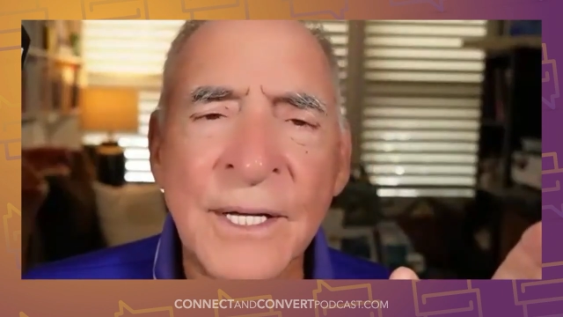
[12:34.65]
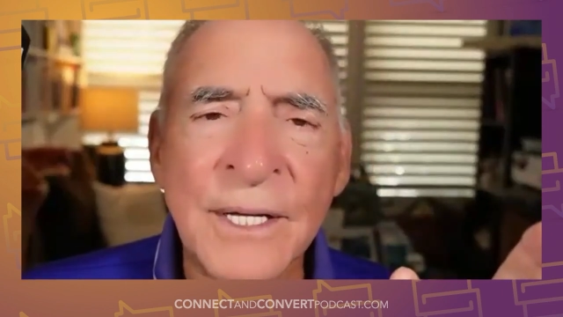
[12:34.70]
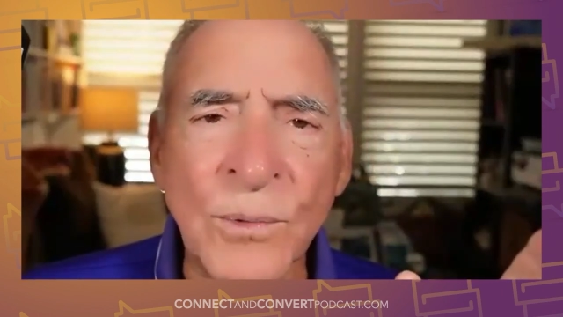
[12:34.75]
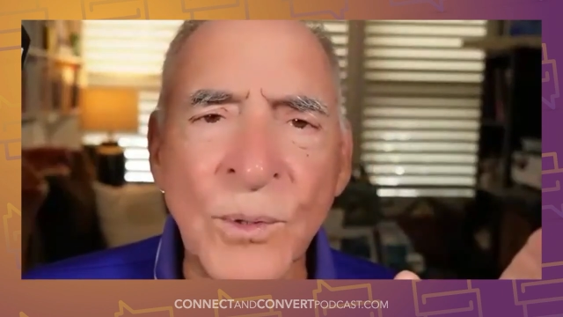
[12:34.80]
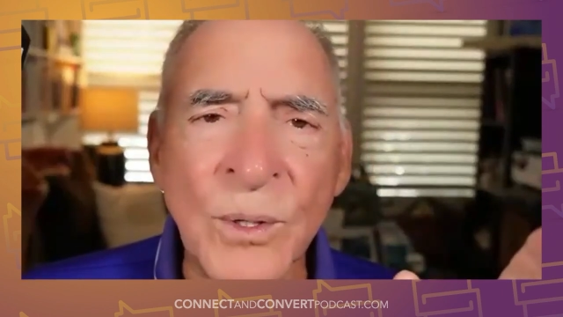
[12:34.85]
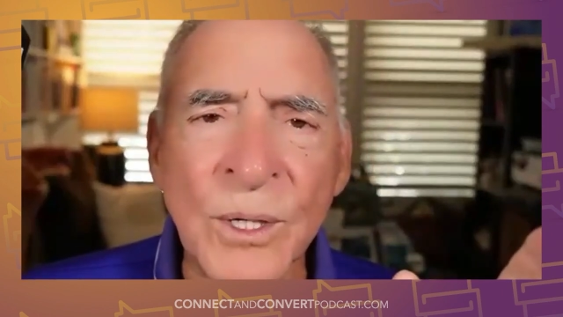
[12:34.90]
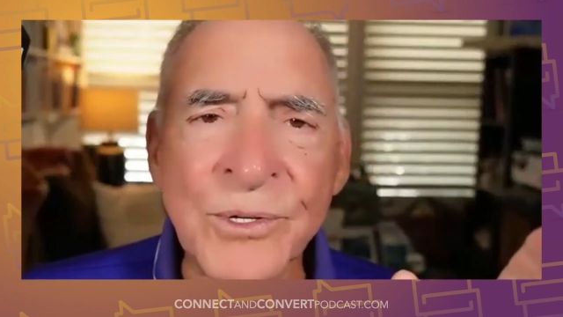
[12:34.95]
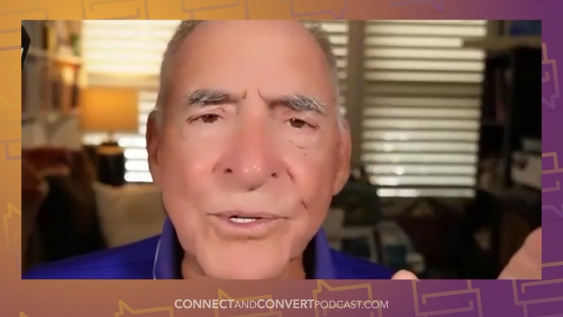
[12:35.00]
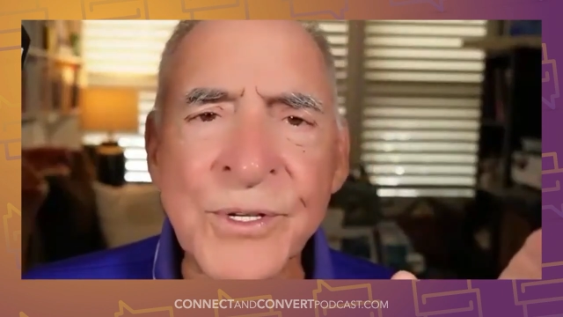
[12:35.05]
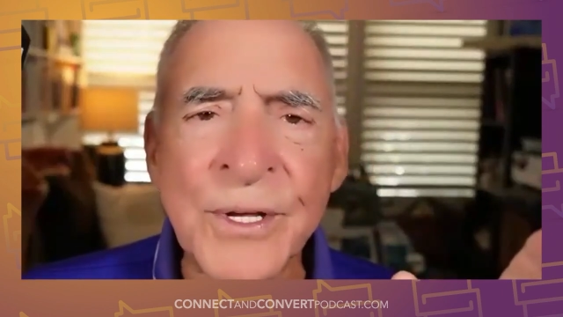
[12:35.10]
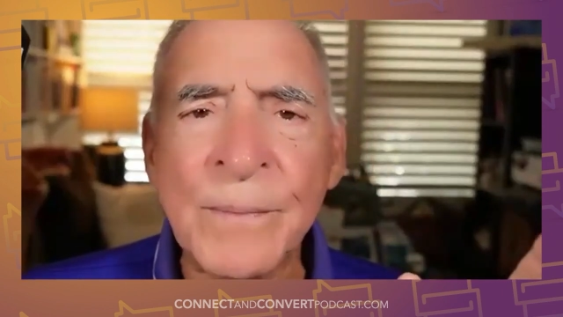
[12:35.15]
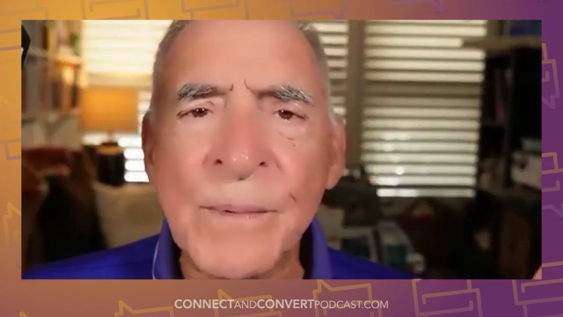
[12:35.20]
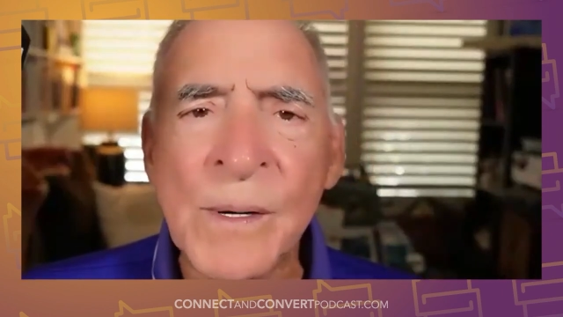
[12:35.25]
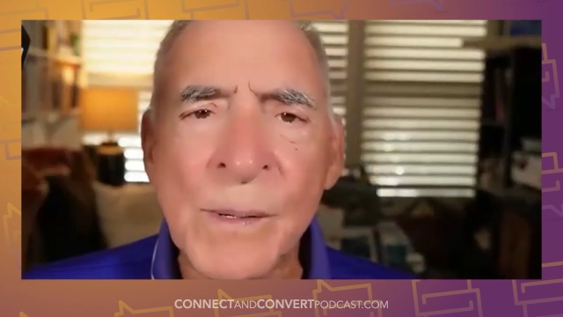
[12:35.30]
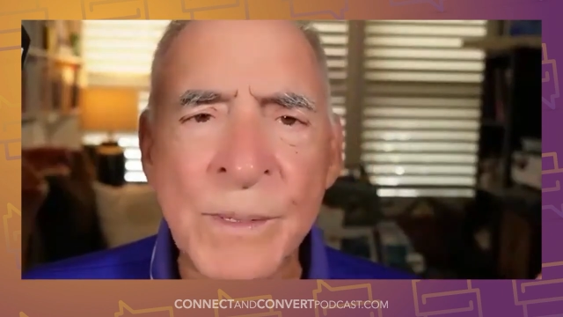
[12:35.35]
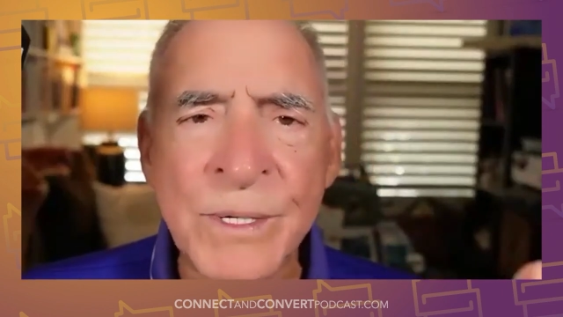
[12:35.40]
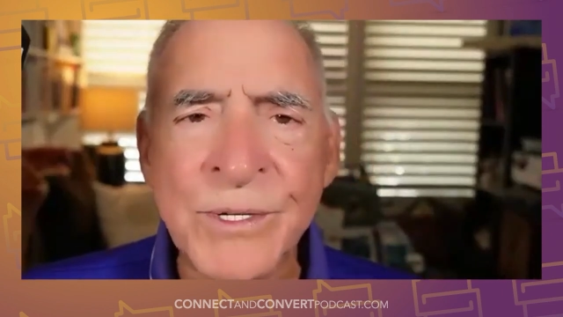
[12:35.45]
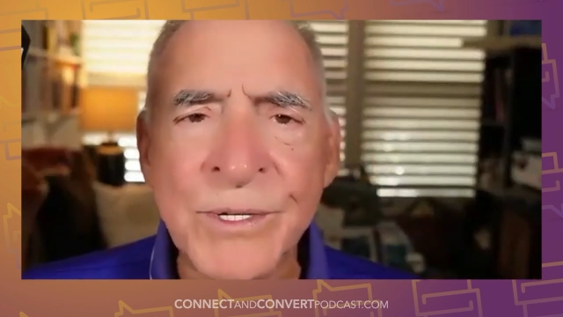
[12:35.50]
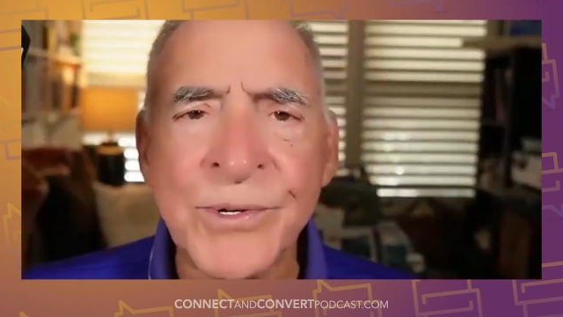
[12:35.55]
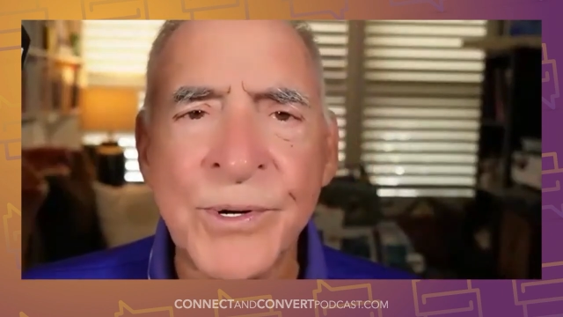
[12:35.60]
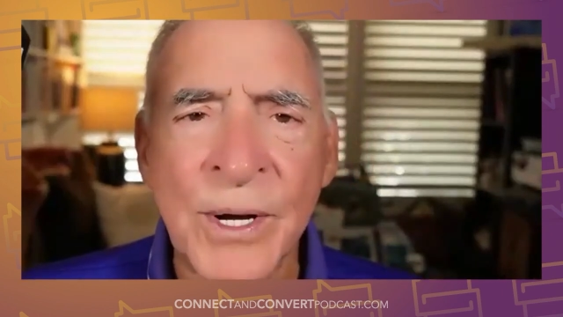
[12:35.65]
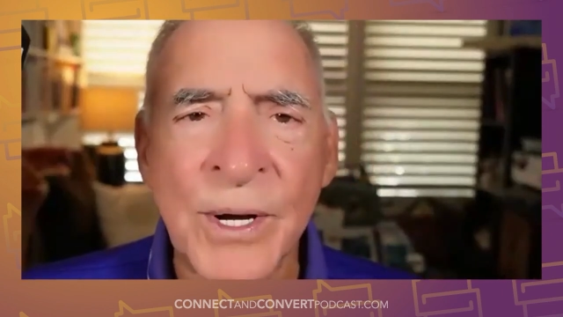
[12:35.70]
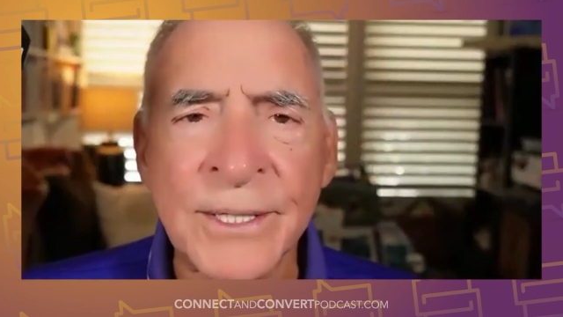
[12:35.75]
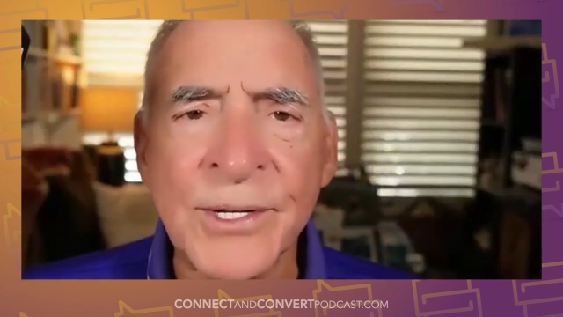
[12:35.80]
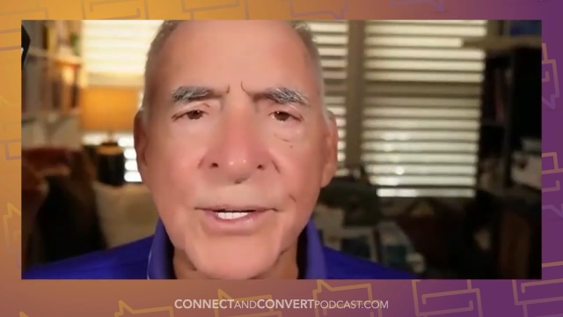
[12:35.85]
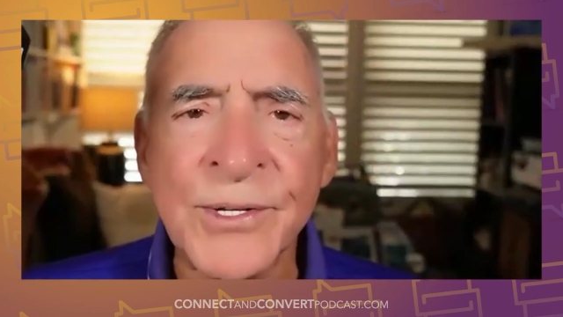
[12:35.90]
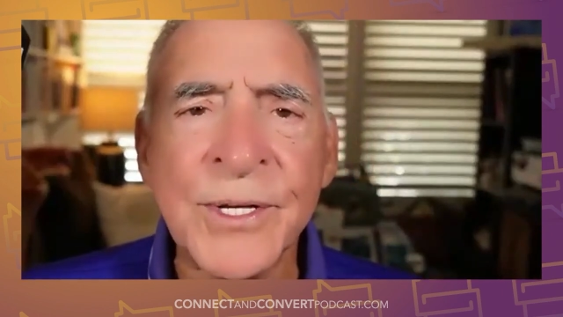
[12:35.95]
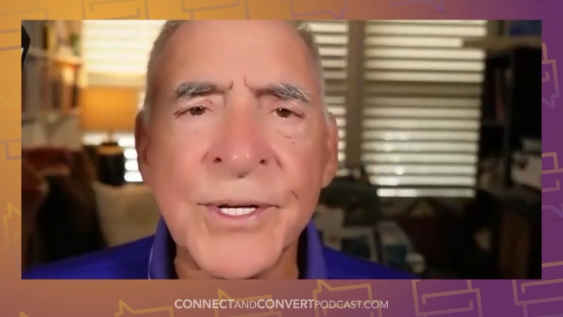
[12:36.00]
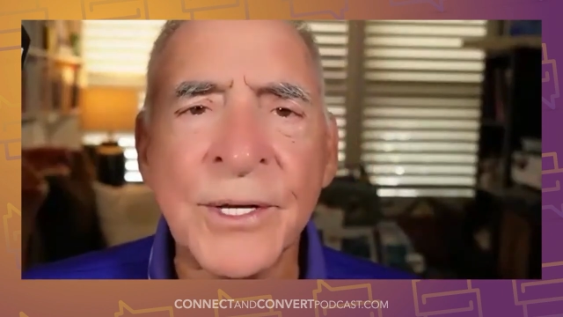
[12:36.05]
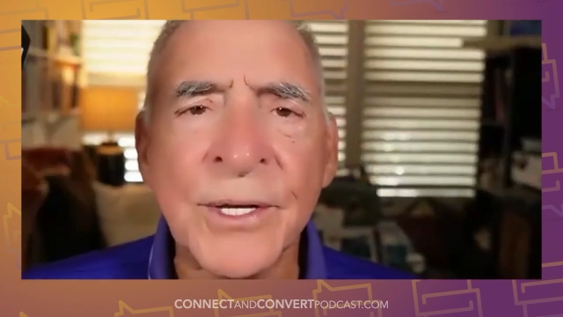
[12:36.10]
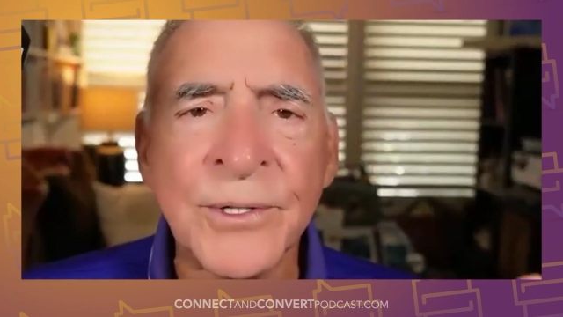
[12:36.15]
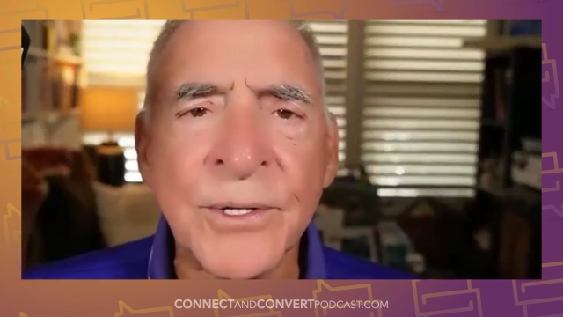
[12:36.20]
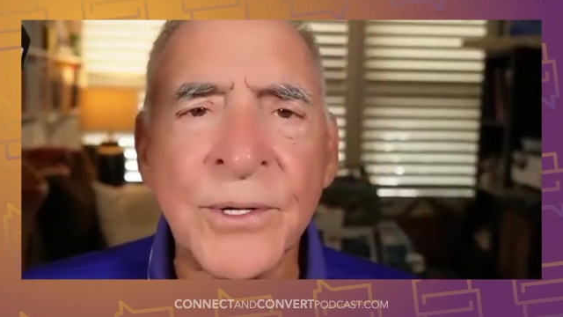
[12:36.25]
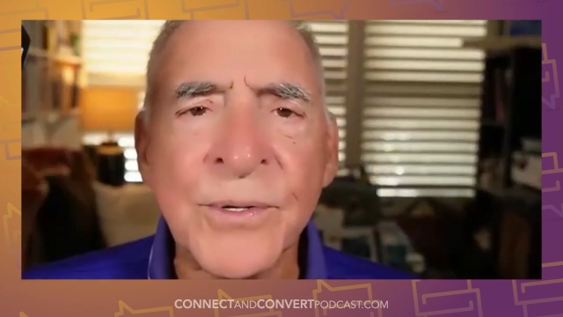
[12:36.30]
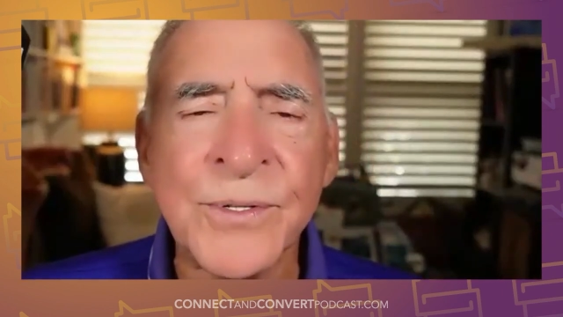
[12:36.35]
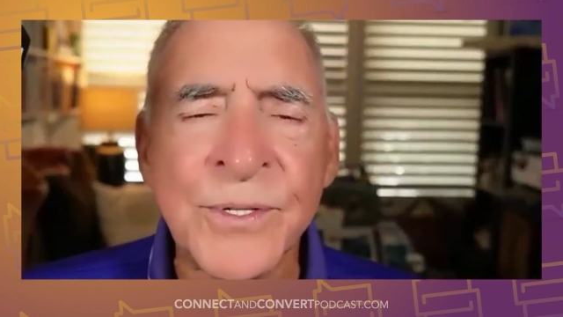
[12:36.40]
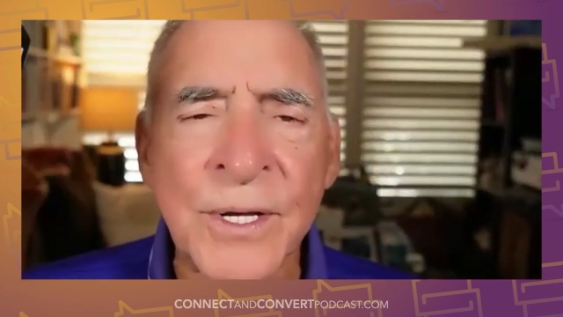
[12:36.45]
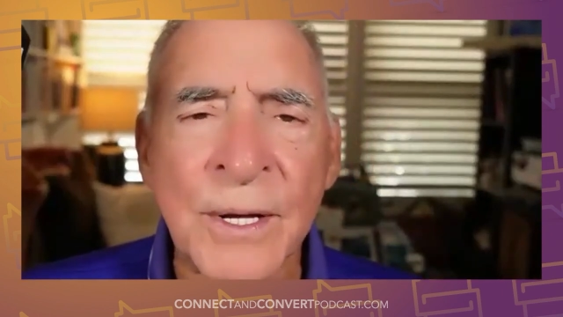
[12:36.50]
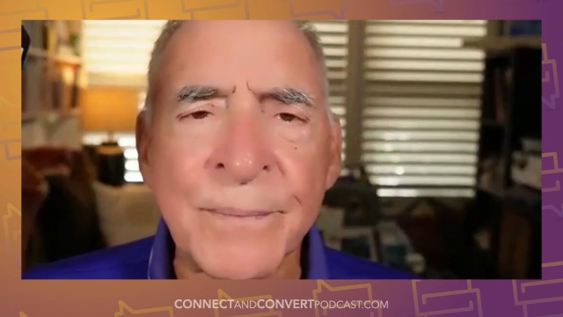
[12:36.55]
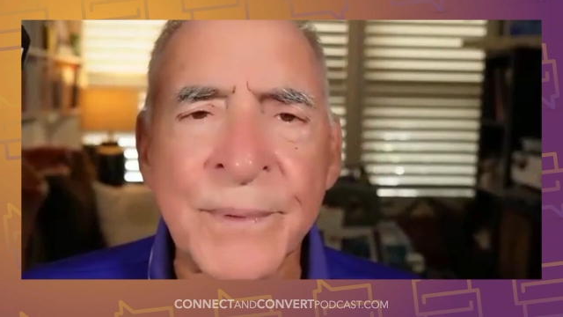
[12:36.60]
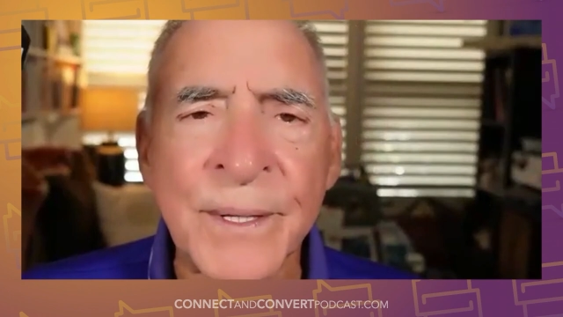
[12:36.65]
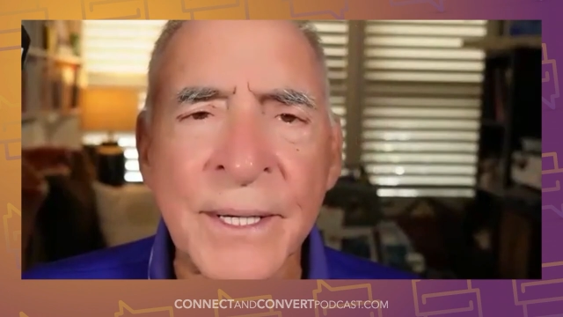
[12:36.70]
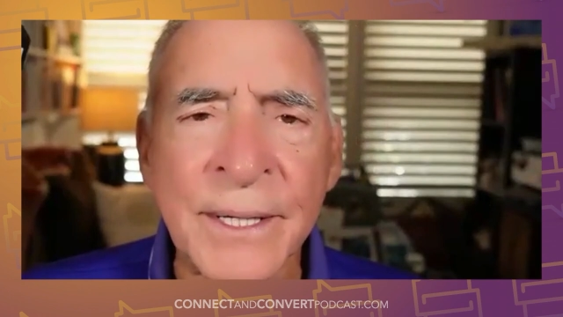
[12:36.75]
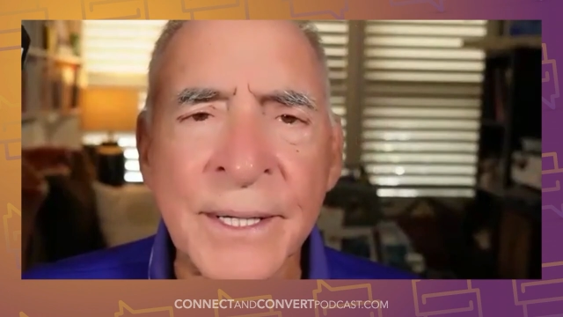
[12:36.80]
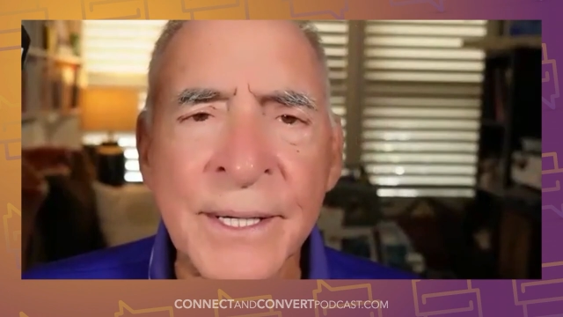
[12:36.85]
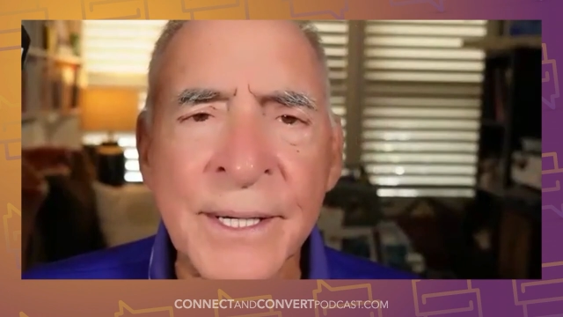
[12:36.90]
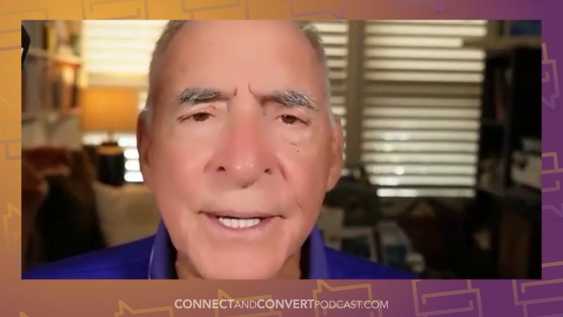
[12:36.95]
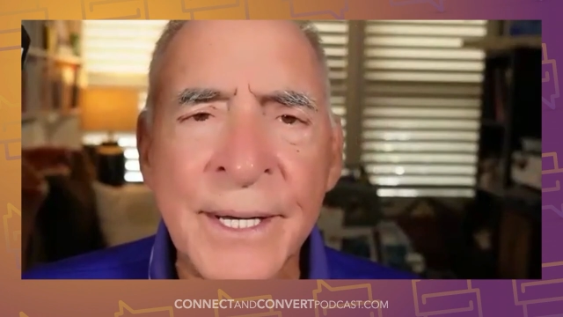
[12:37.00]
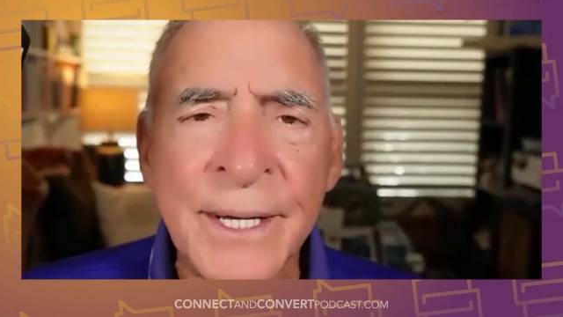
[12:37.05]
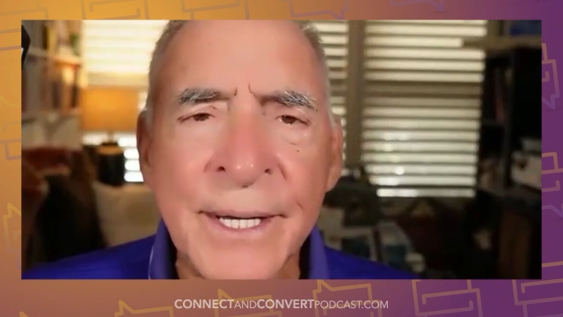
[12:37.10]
where someone was trying to sell you something